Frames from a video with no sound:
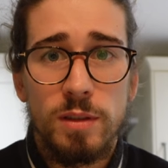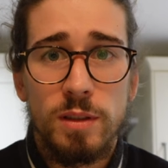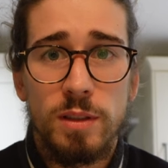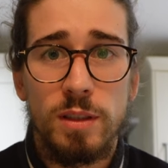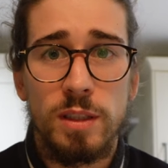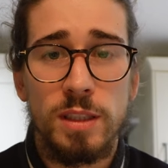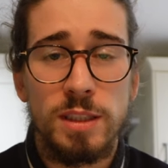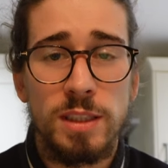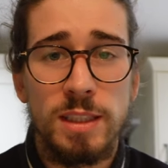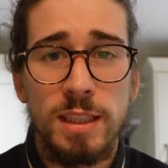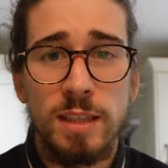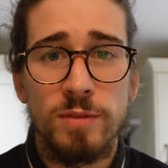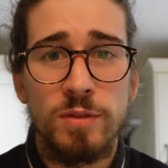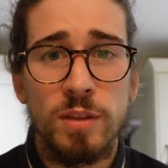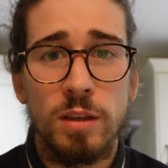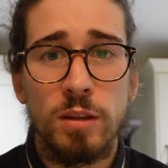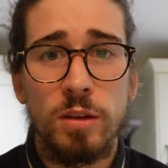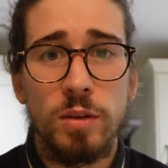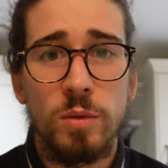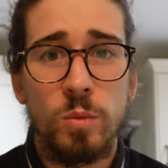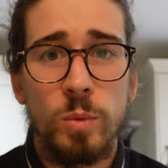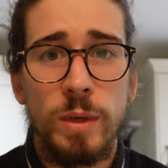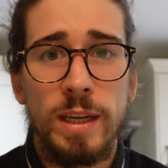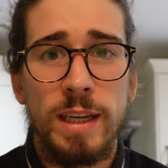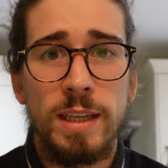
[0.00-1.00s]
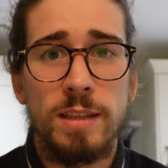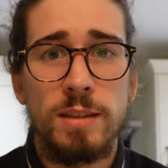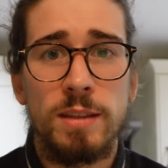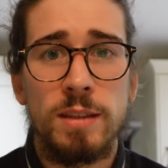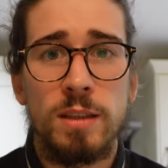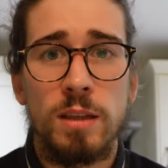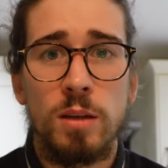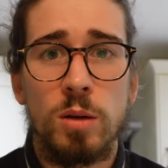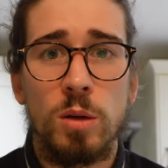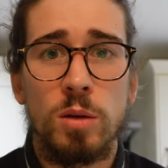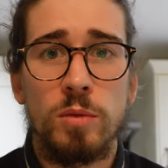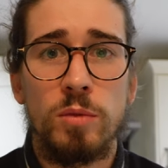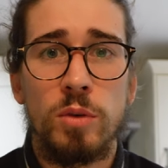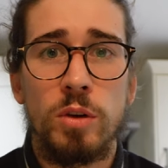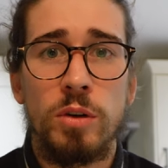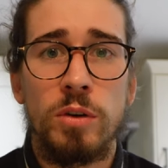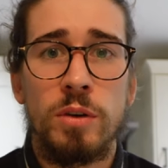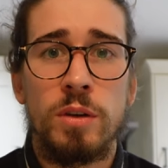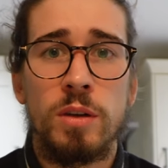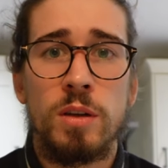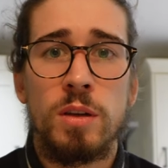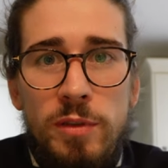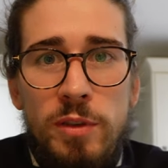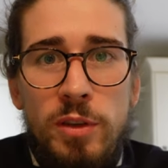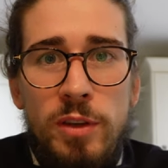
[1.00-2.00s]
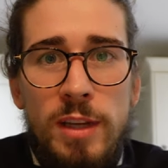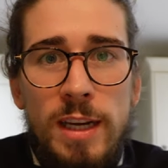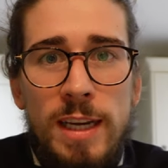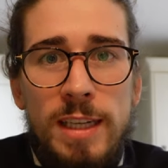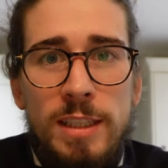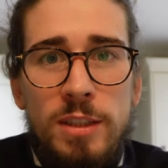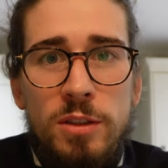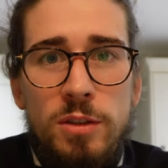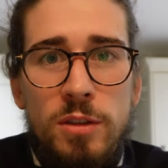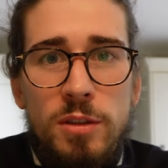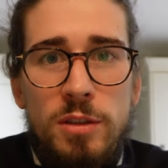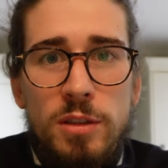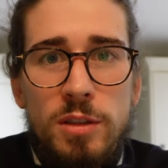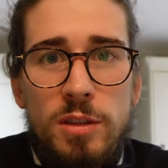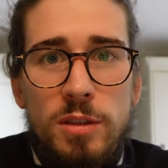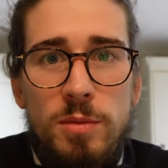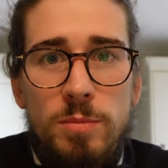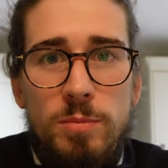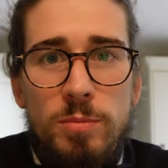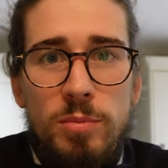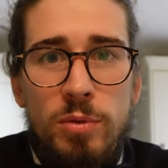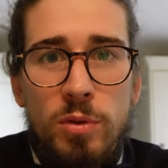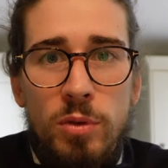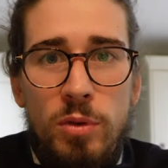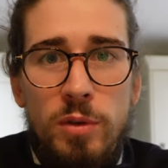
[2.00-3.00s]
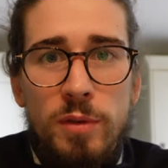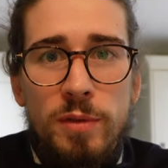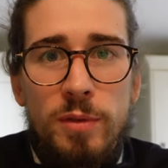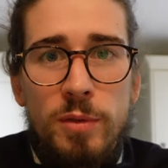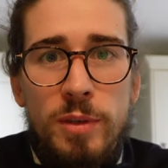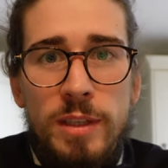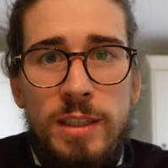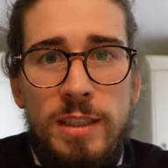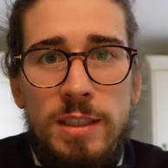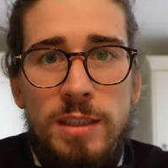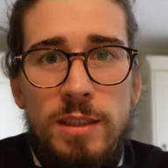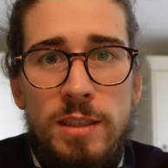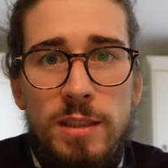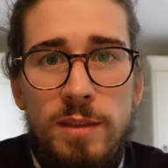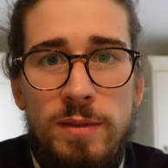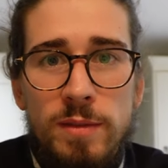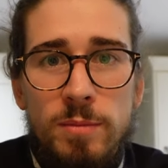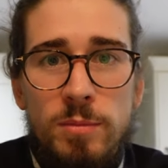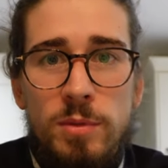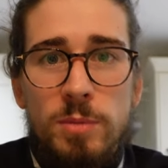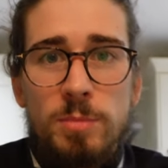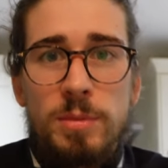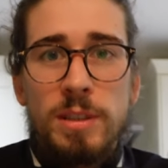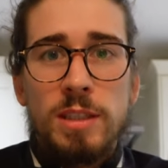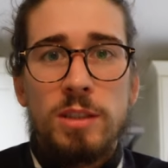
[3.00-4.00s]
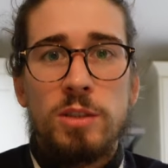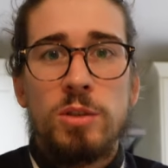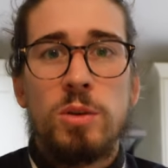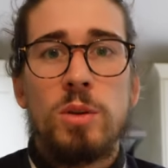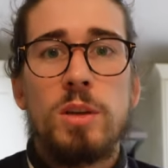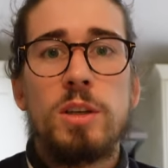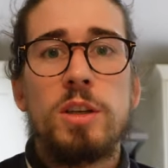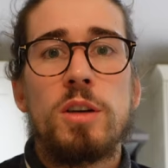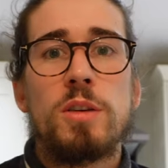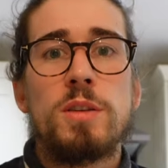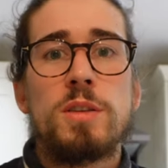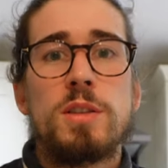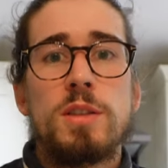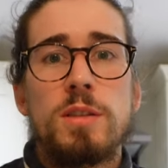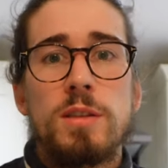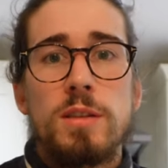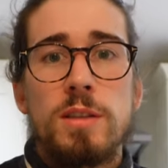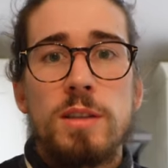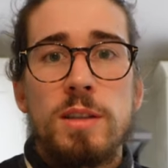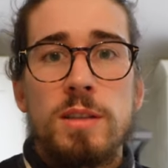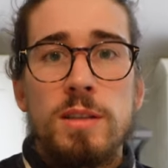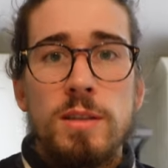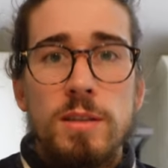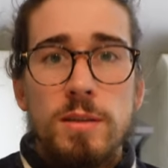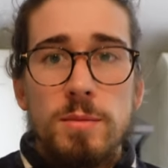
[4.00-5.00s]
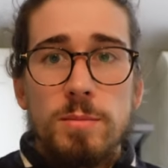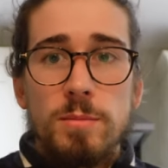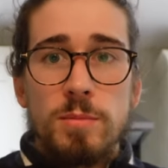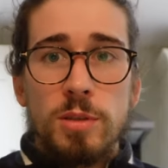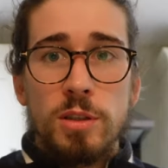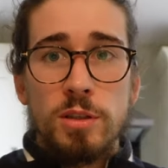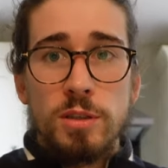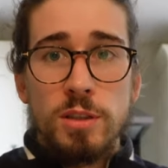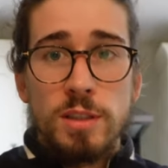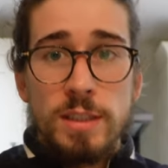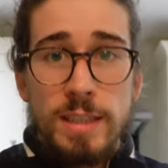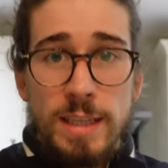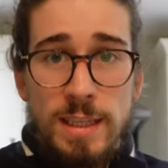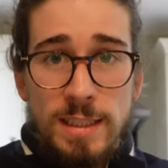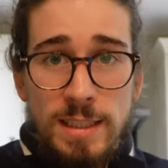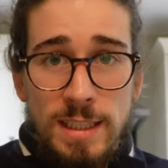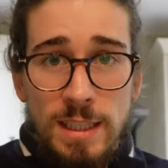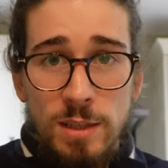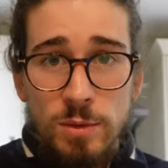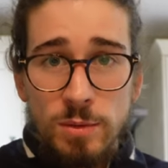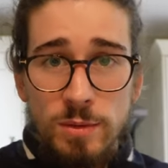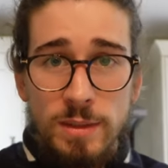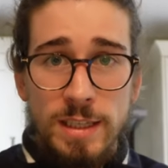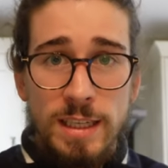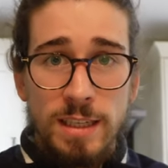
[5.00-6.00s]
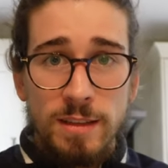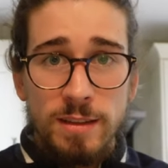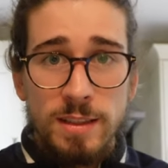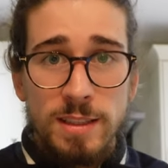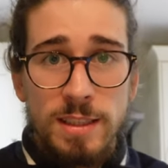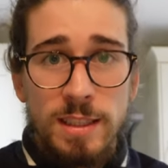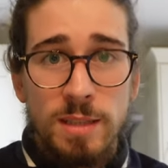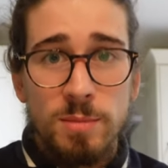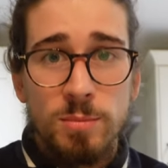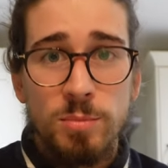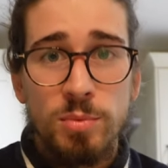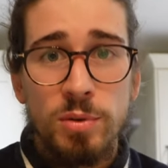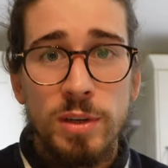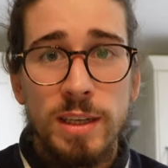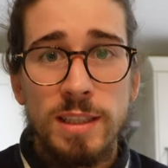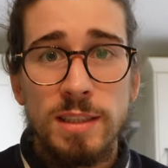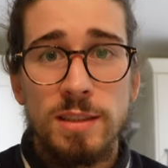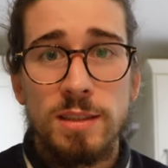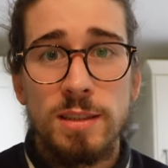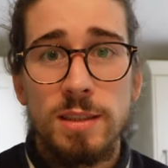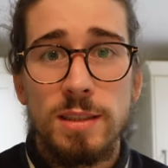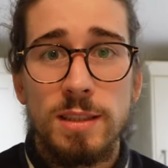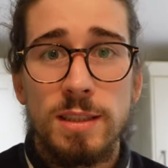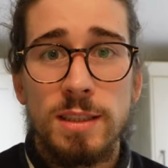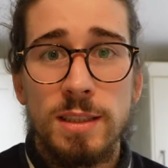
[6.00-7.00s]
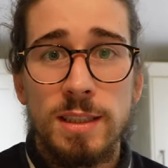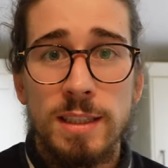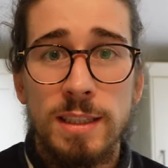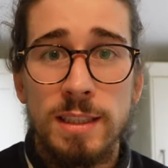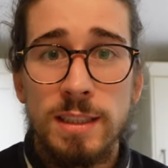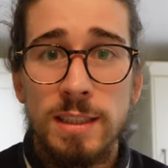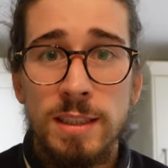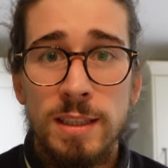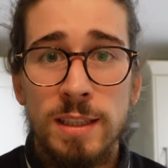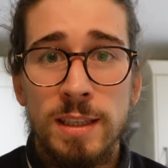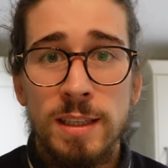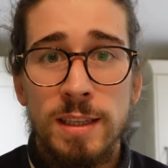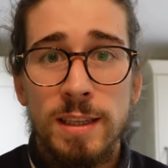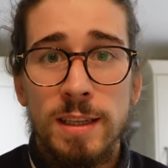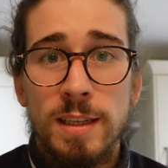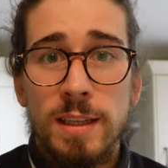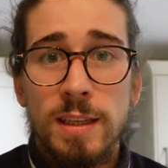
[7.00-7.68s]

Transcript: you're saving a lot of weight in the long run. For the Adios Pro 3s, if I'm being totally honest, and because they're now nearly the same price as these,